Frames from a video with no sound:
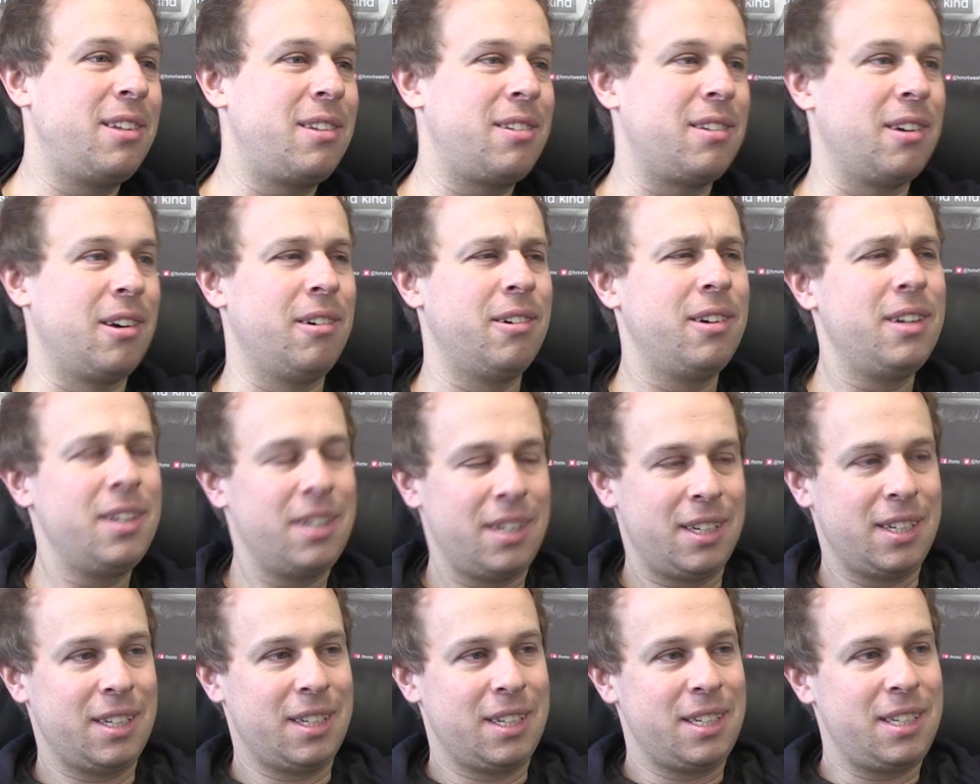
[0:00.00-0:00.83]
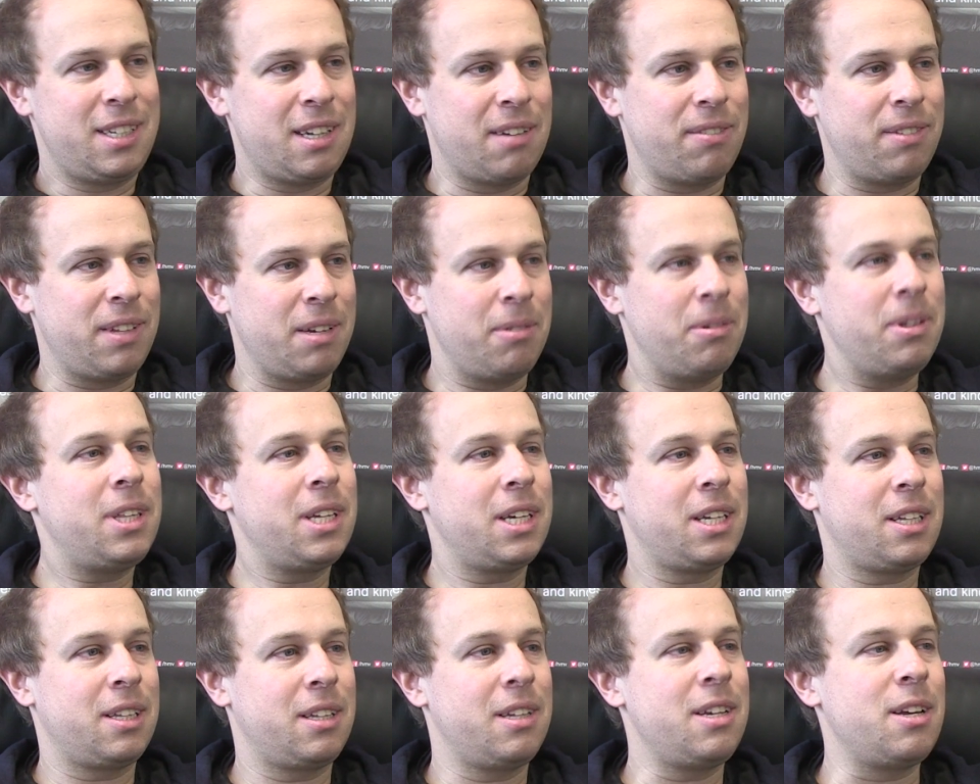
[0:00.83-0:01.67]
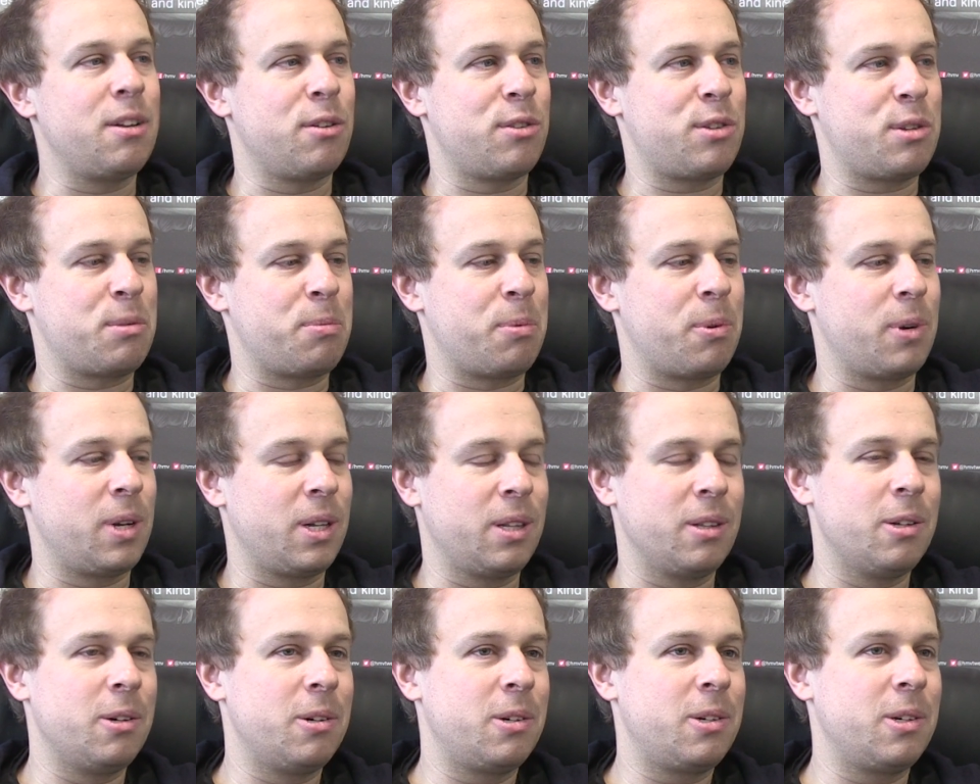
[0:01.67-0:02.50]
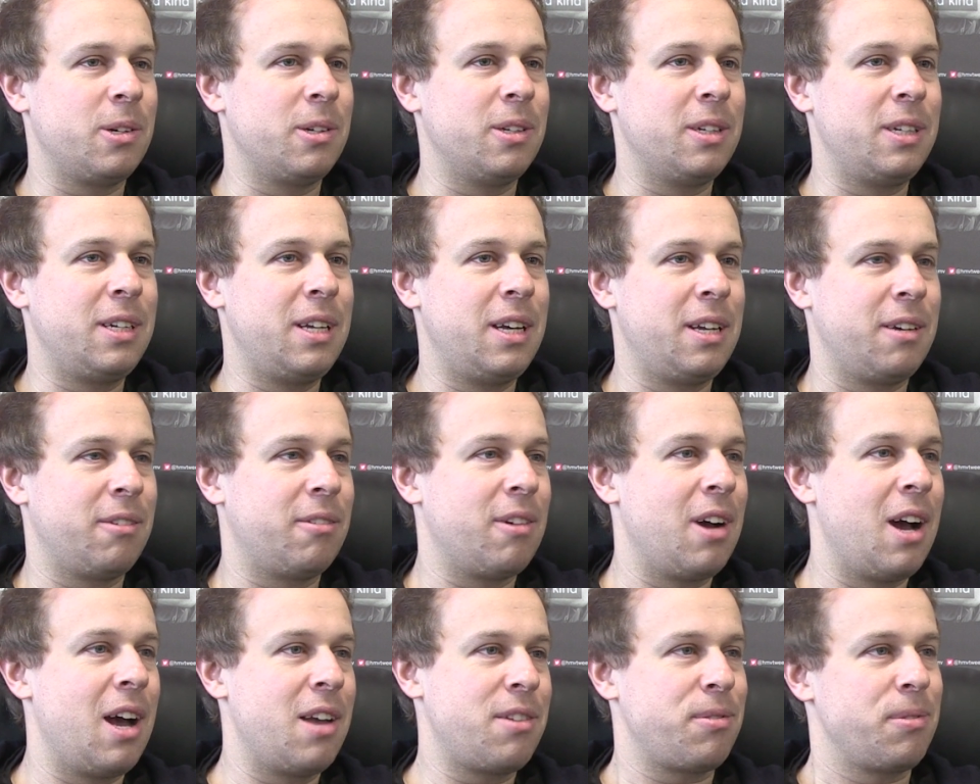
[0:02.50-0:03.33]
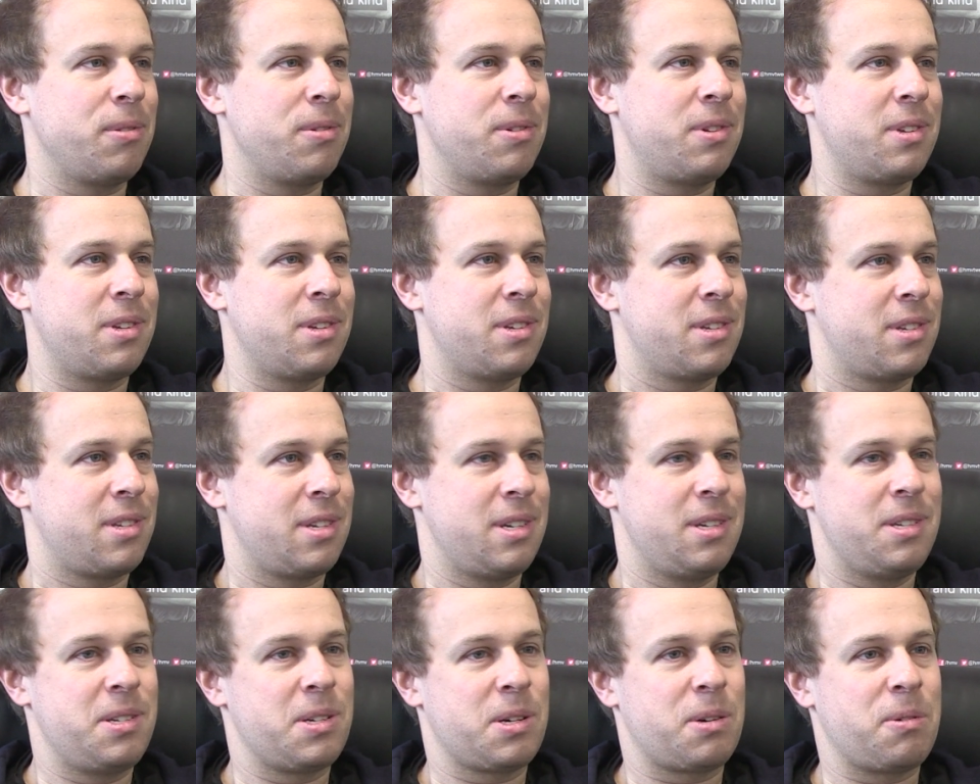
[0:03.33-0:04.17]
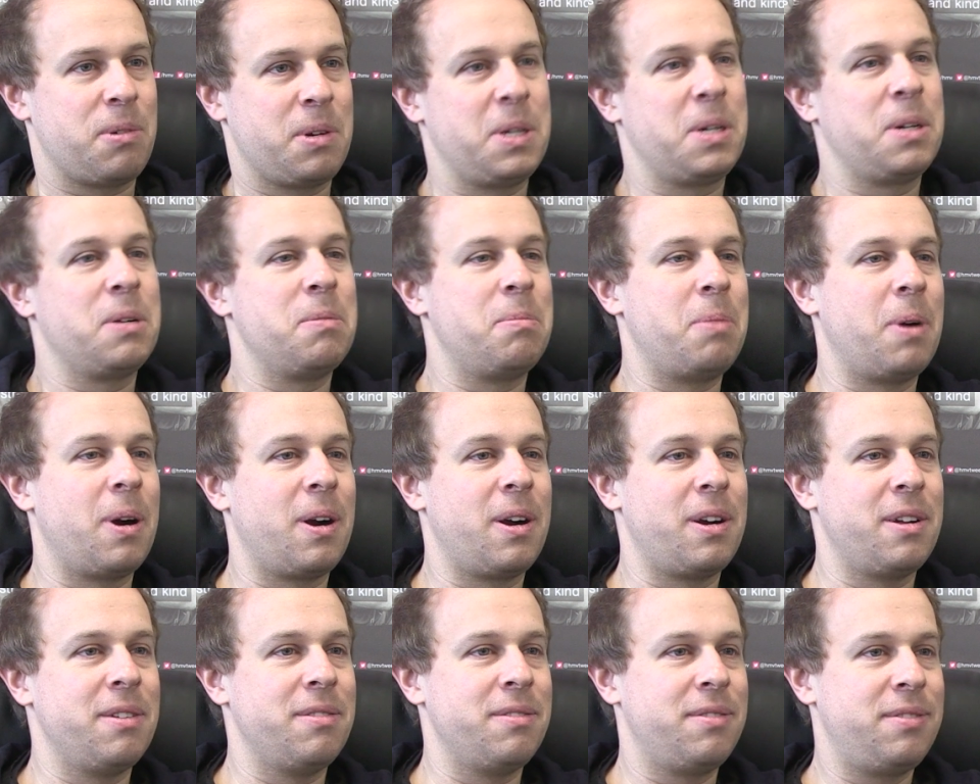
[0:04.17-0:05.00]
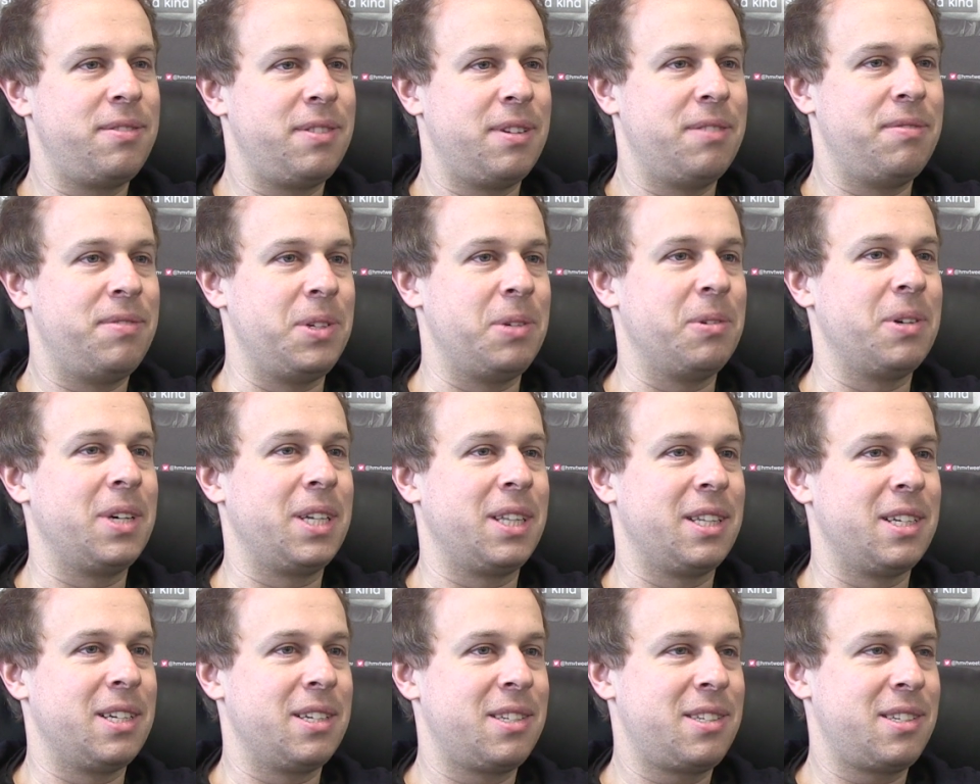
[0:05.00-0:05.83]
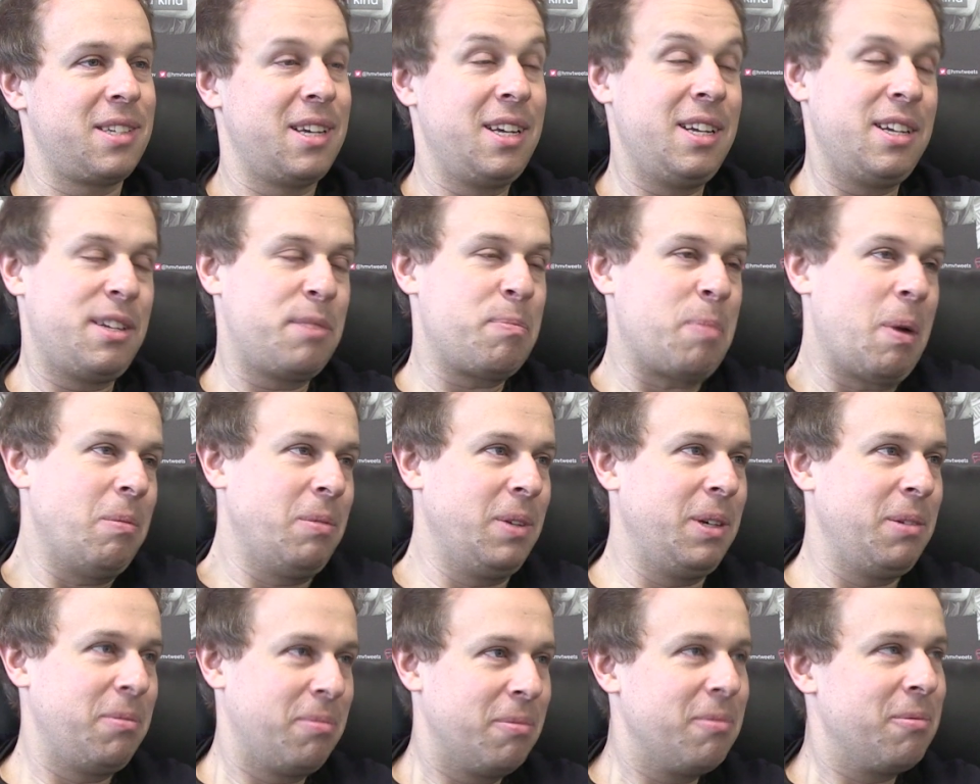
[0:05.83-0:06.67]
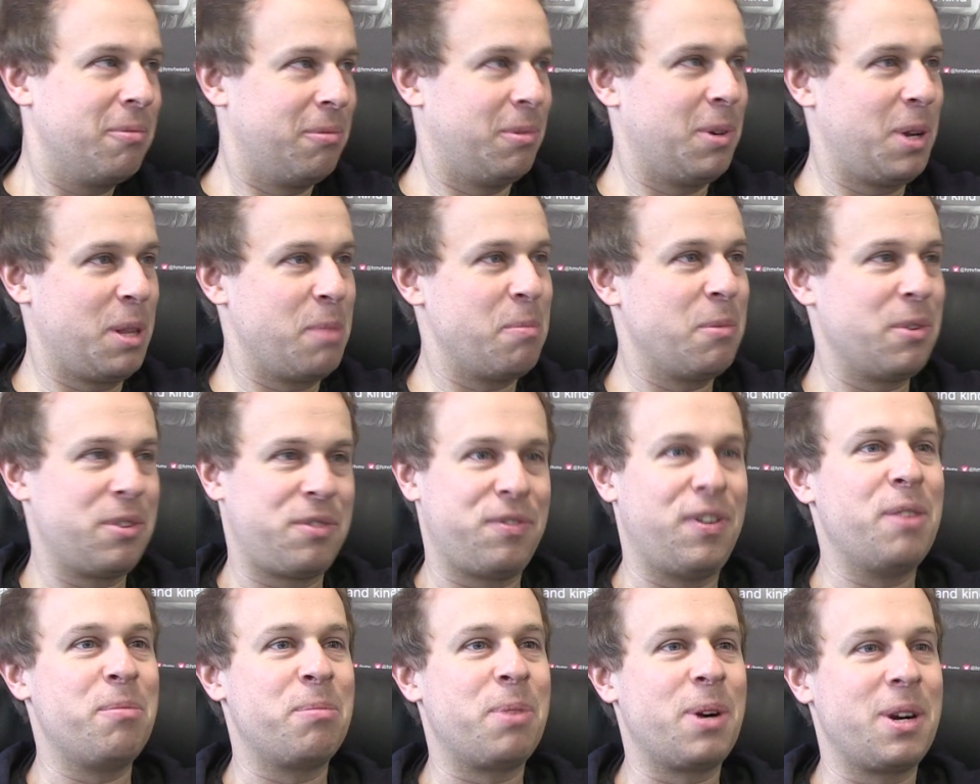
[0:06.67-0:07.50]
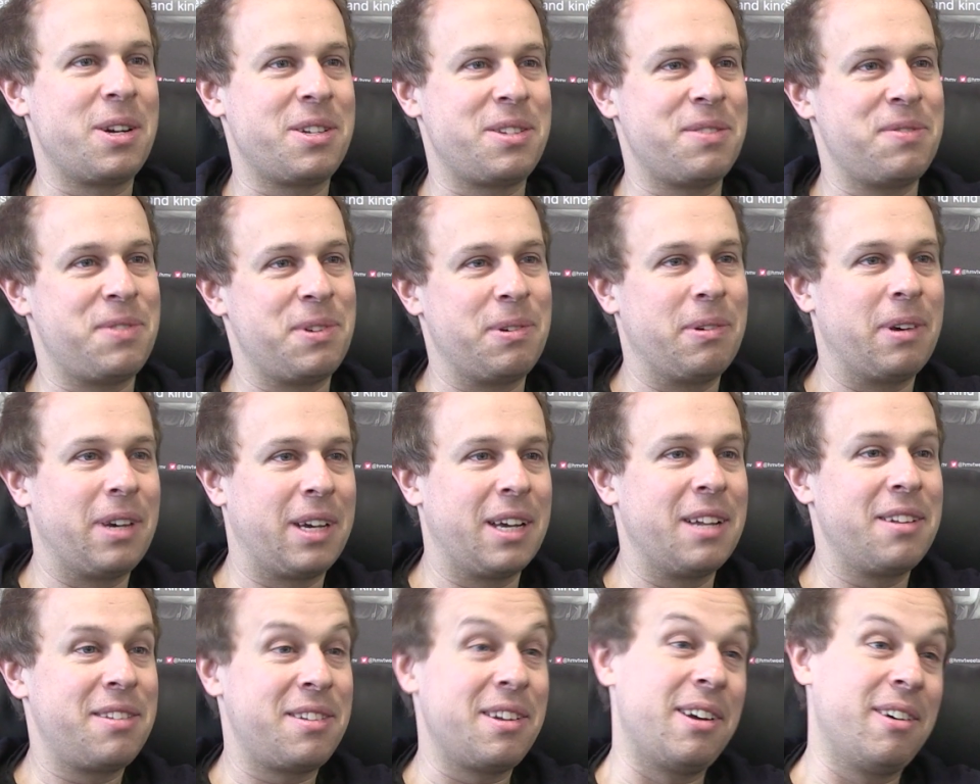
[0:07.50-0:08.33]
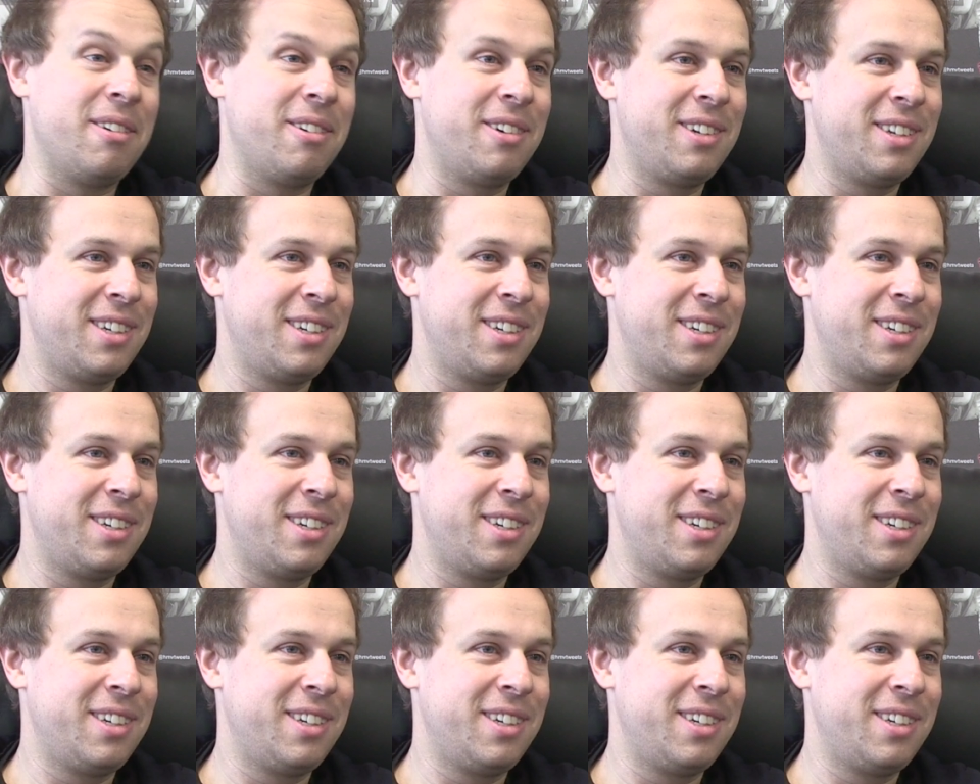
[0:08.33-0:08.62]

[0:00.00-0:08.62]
So definitely, we think supporting local and grassroots is a critical part of doing this, and it's probably one of the most fun parts of doing it too.